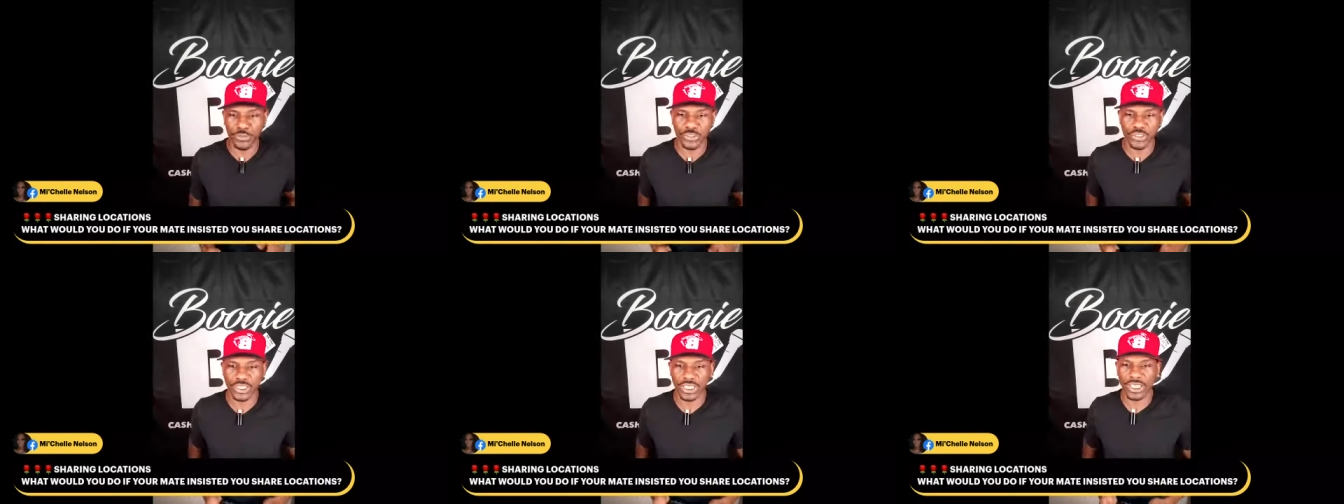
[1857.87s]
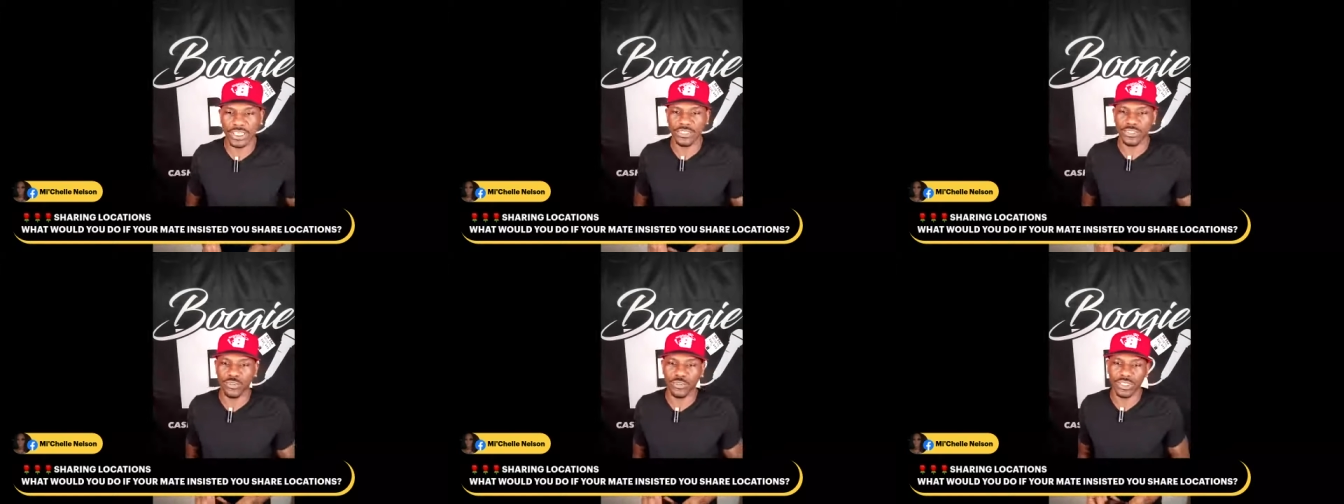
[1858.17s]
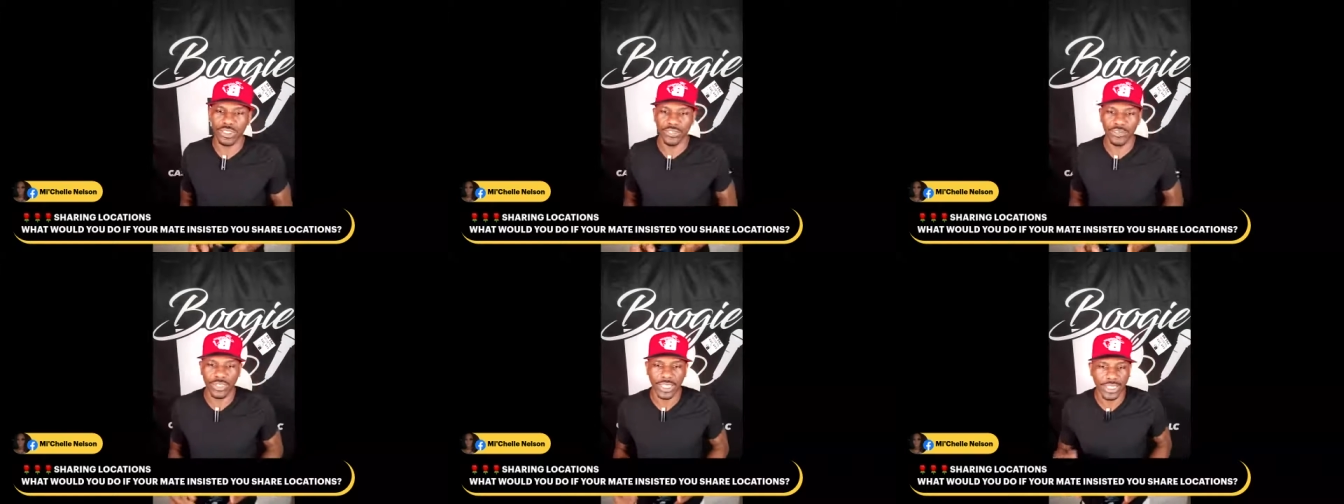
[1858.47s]
no share no
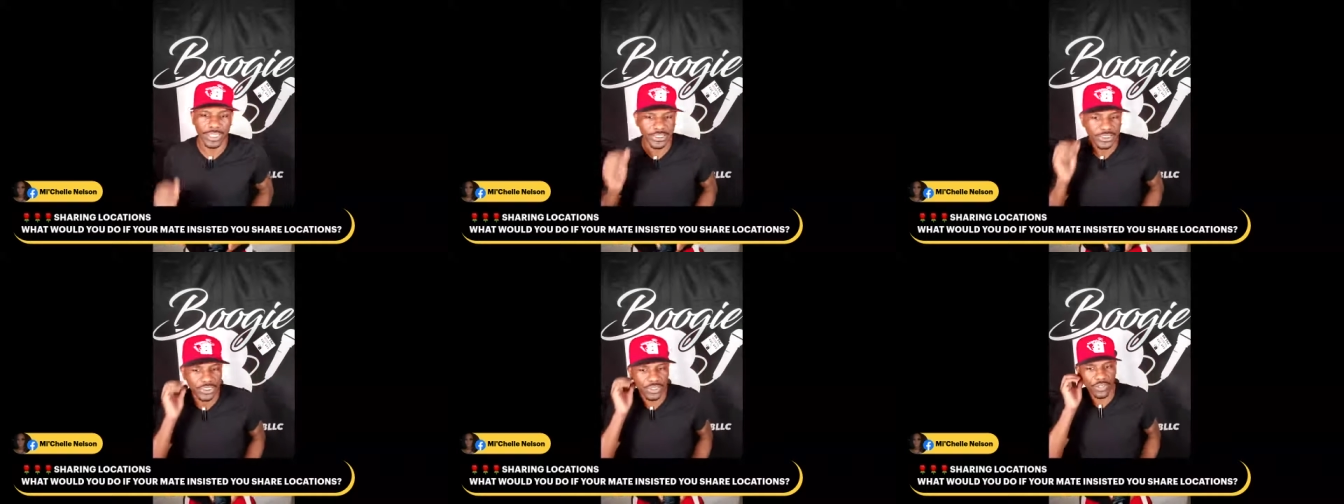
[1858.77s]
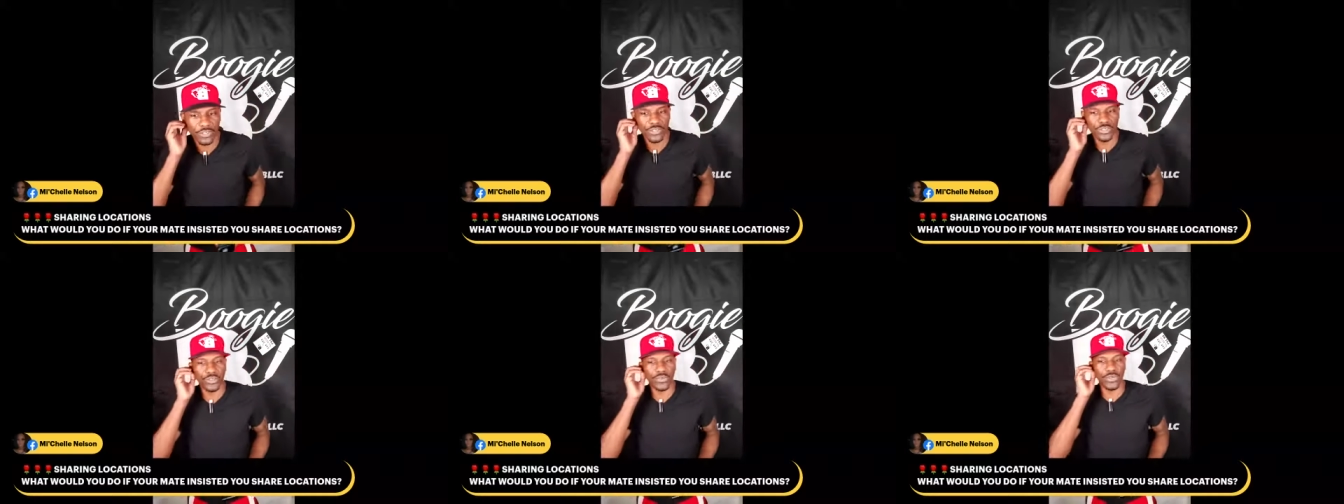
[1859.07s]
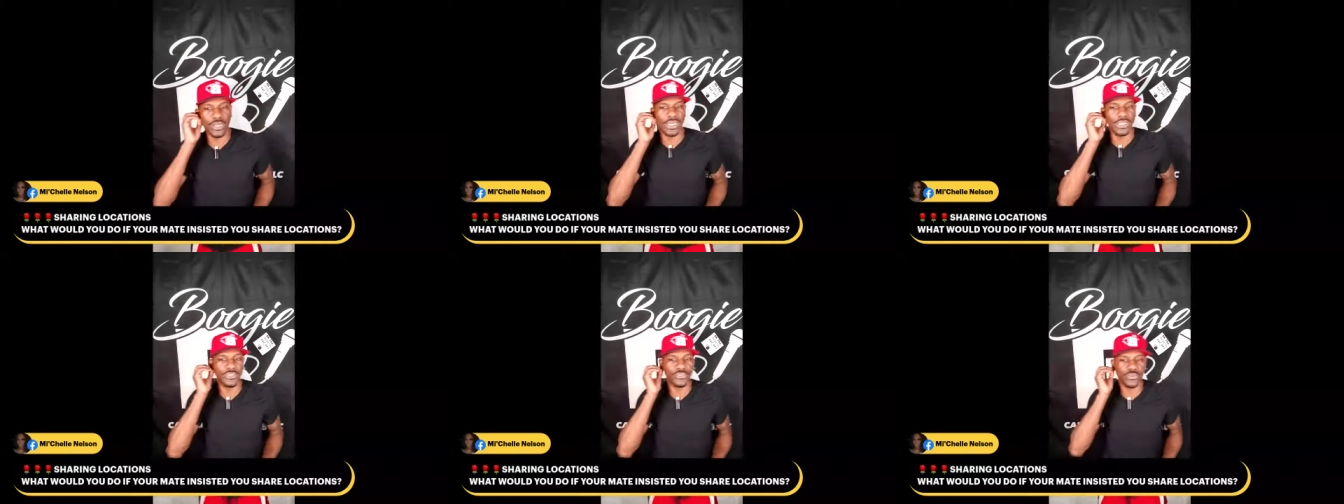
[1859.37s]
location on
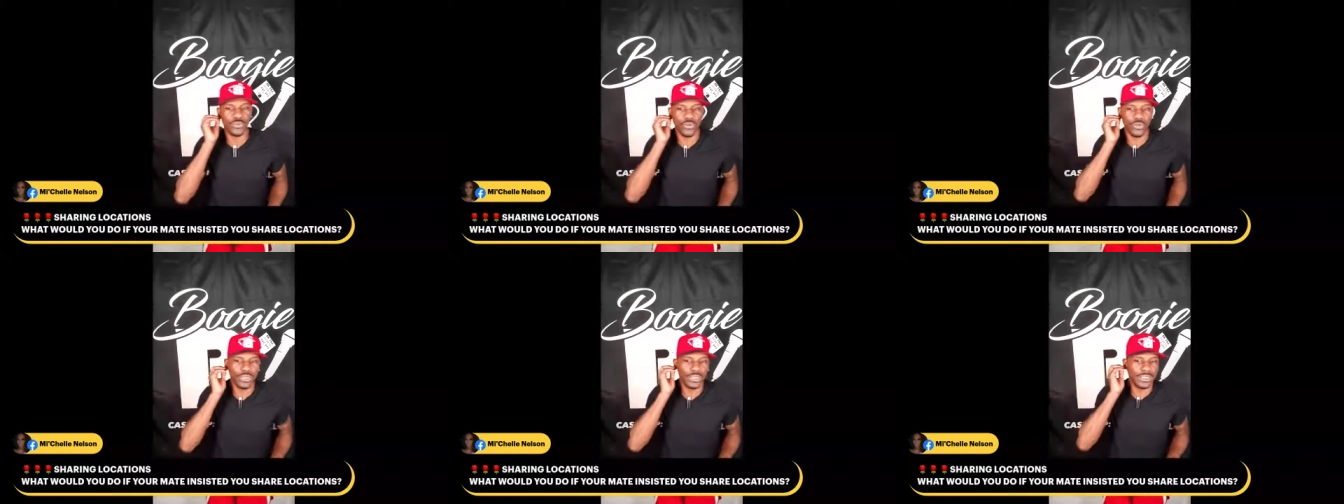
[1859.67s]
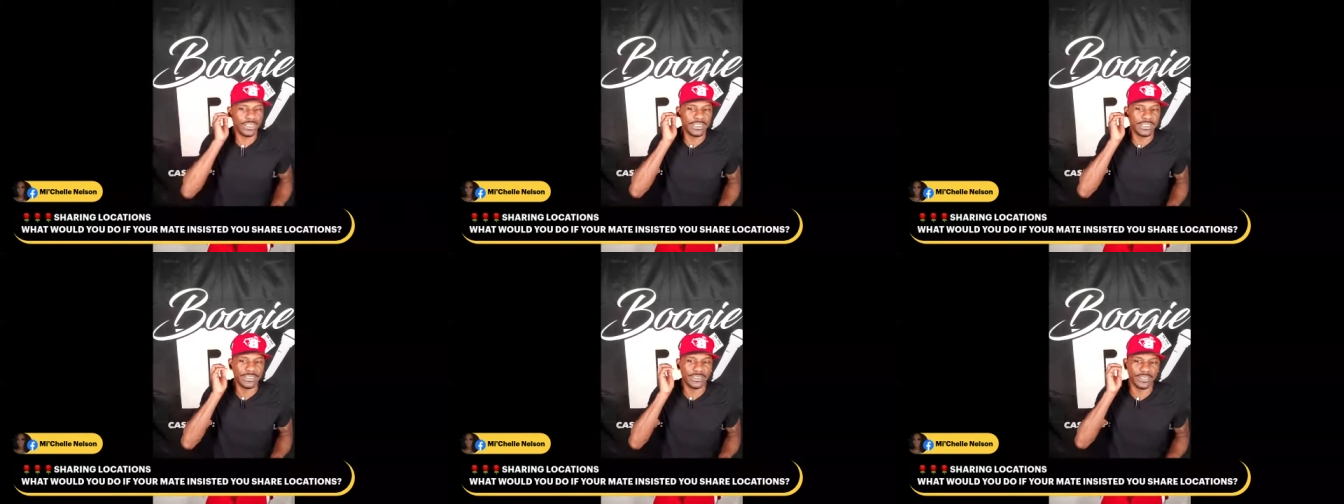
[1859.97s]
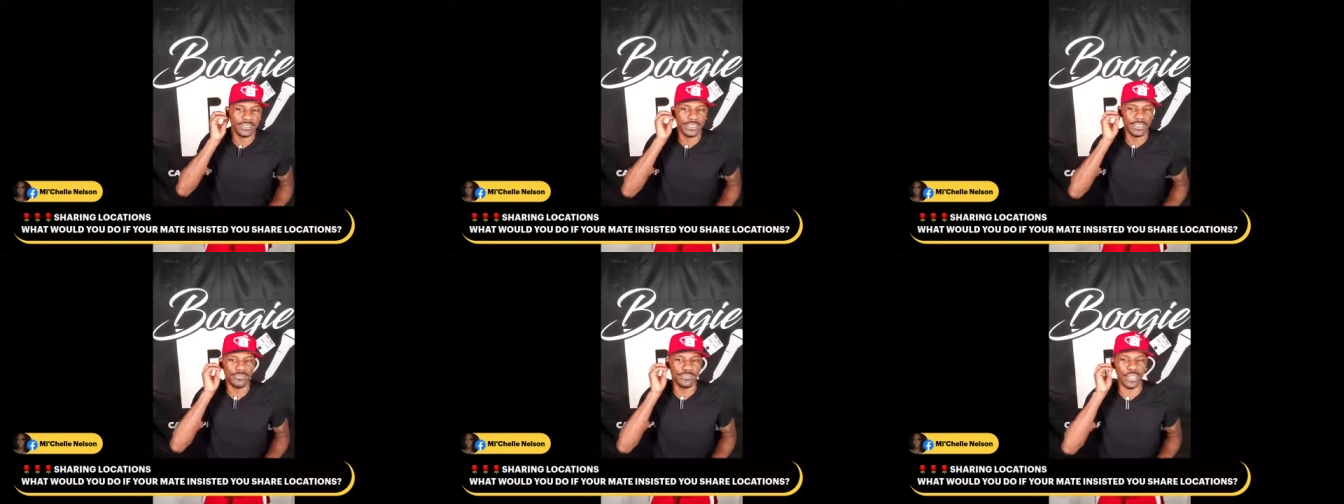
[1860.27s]
no Android. It's,
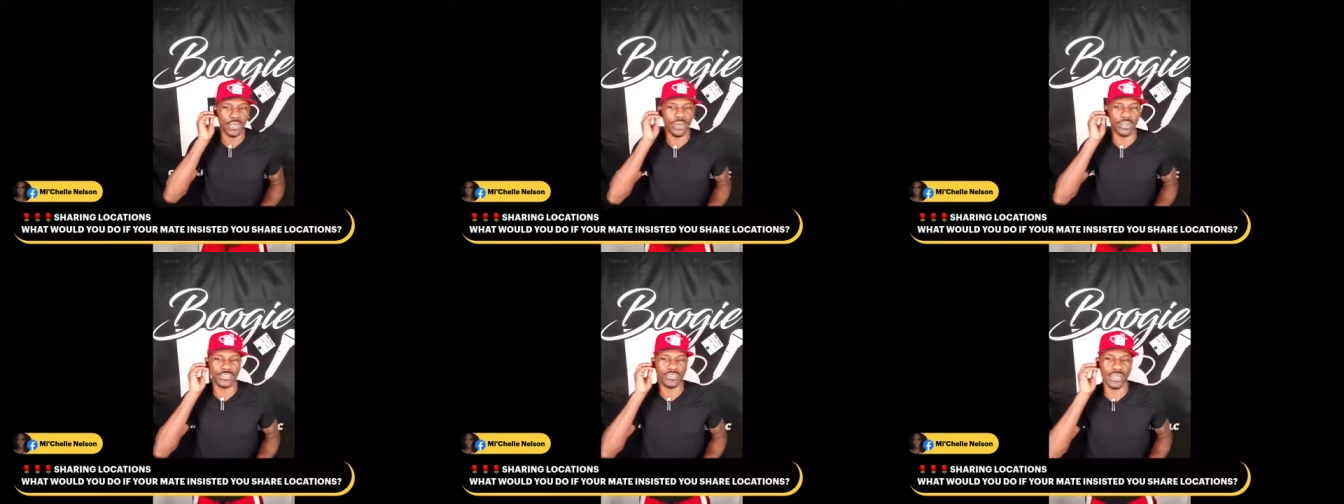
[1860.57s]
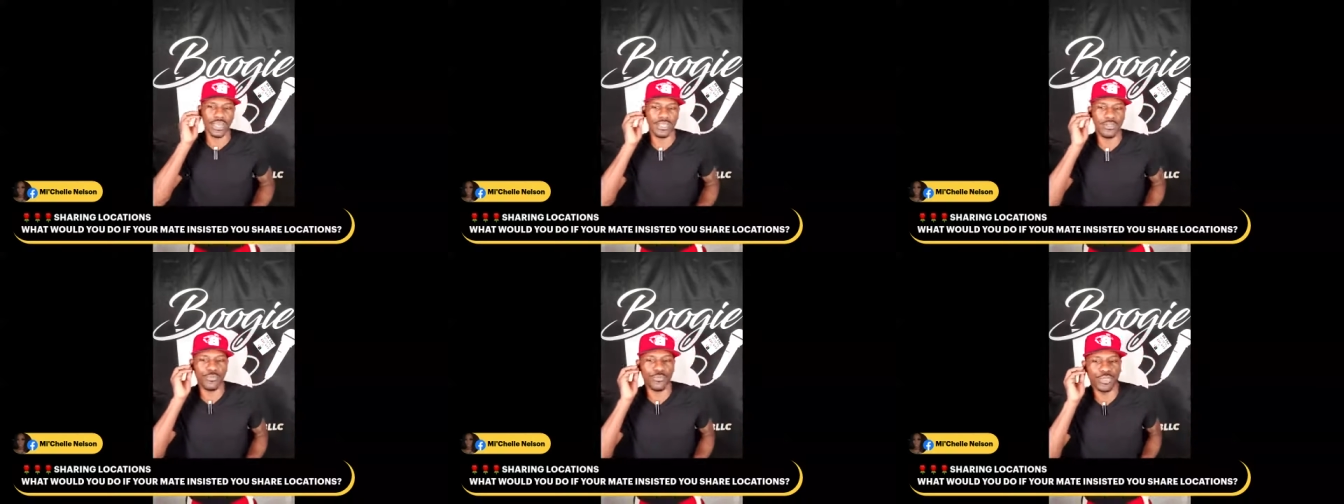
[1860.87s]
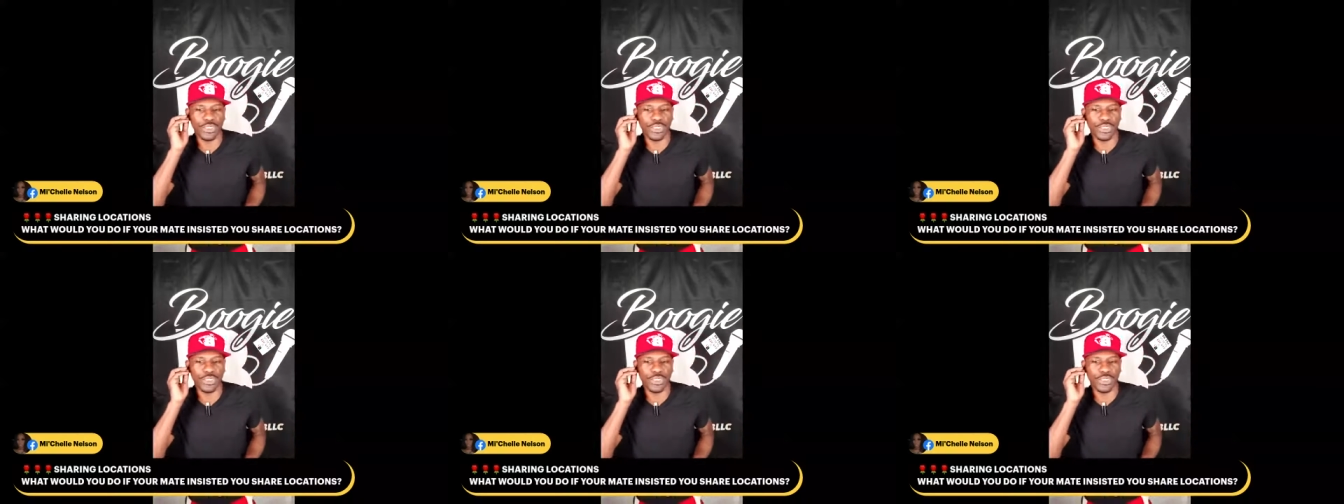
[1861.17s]
if y'all try